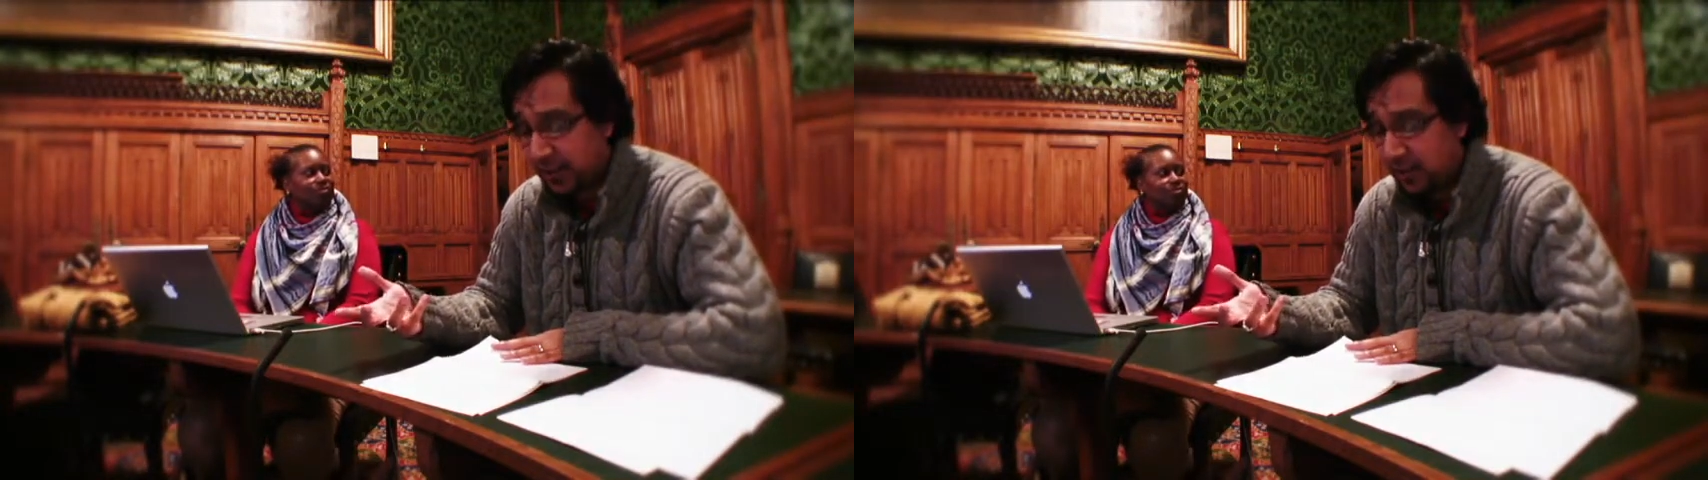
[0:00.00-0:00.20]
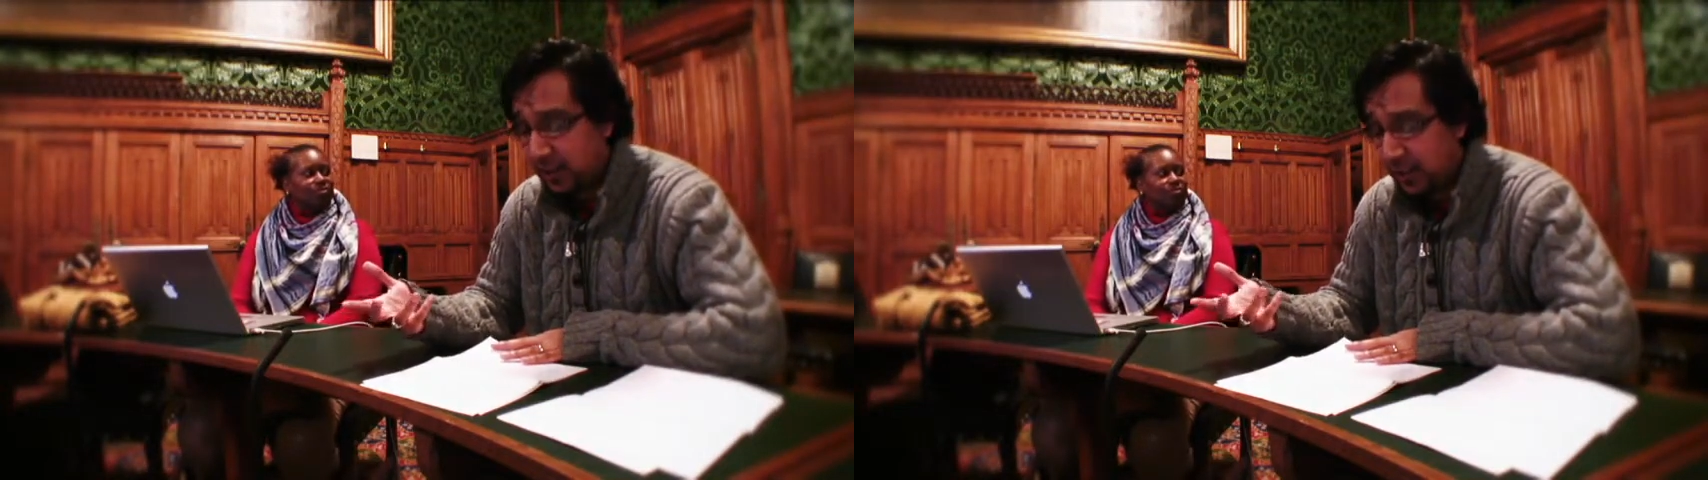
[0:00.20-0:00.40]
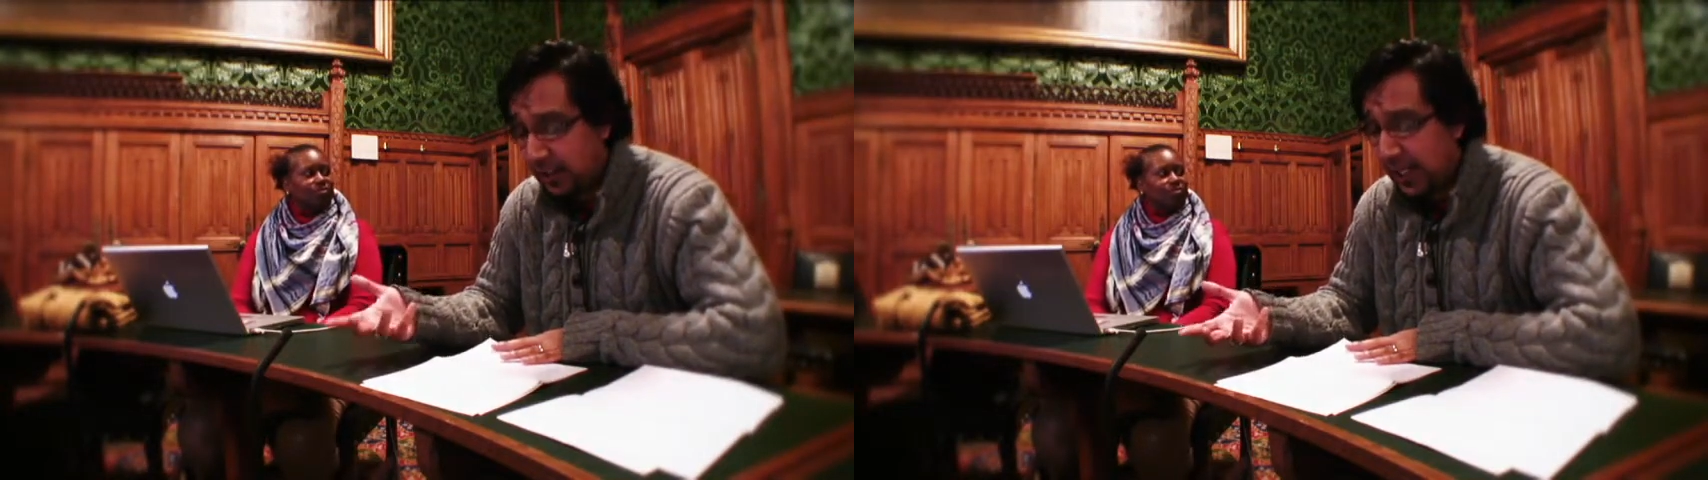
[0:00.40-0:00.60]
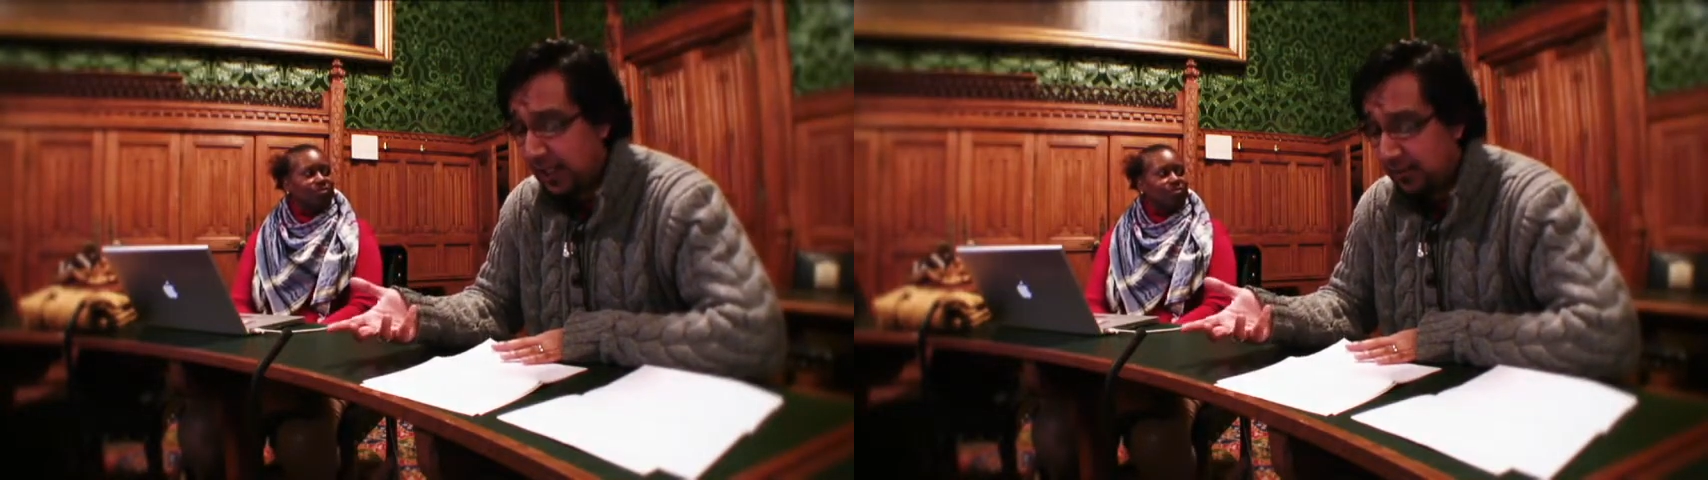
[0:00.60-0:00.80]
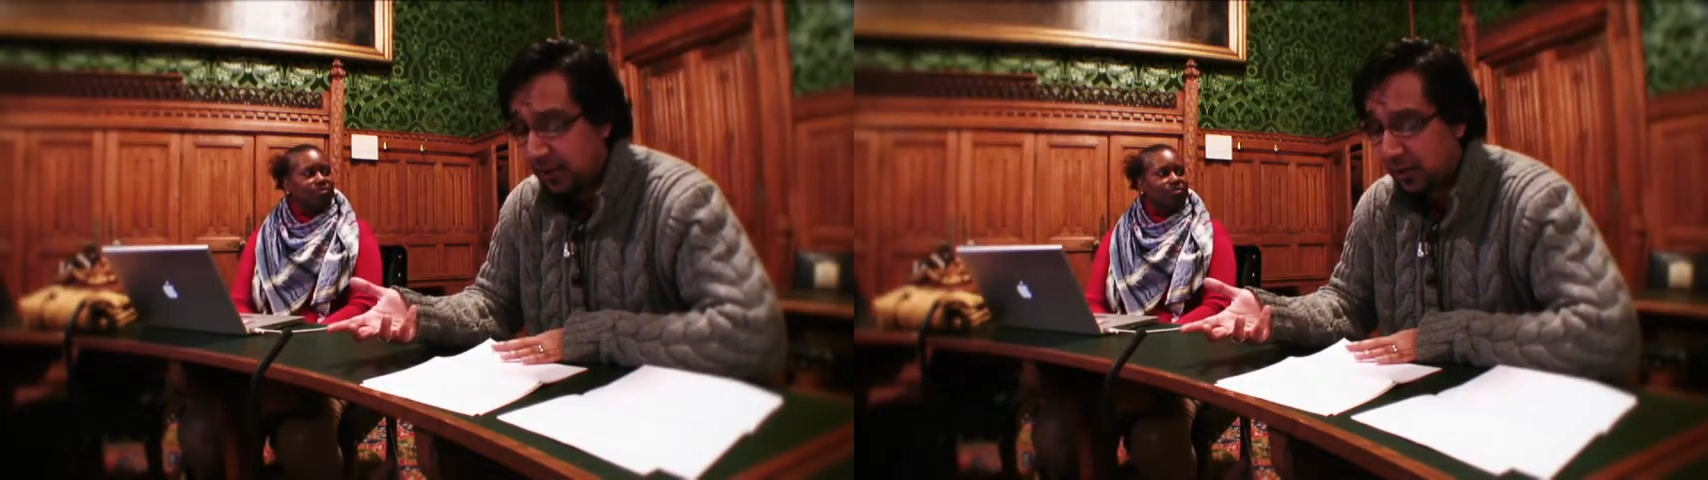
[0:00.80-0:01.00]
the C I
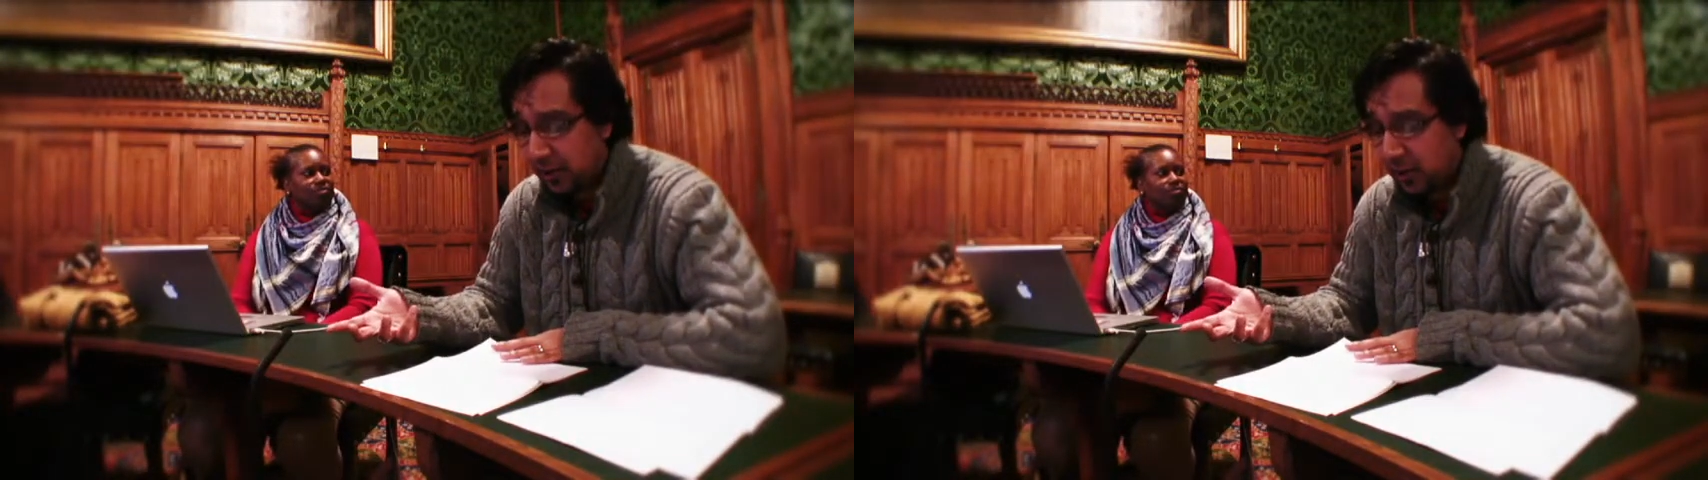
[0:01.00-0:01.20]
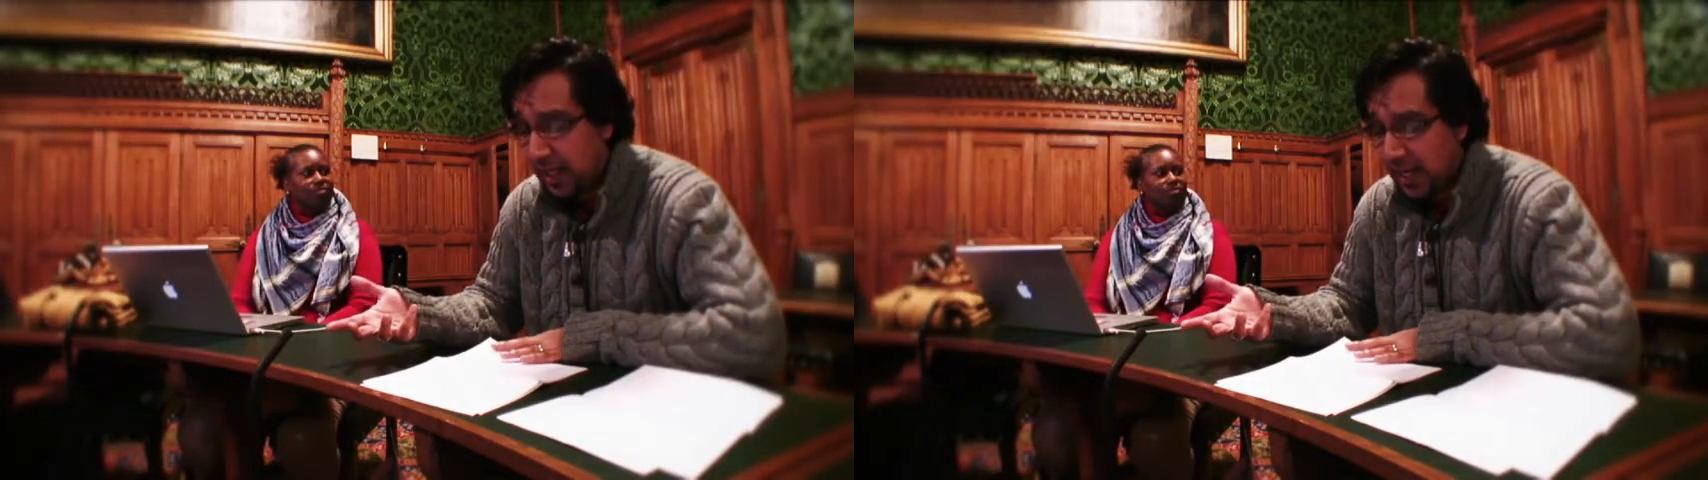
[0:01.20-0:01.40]
A, because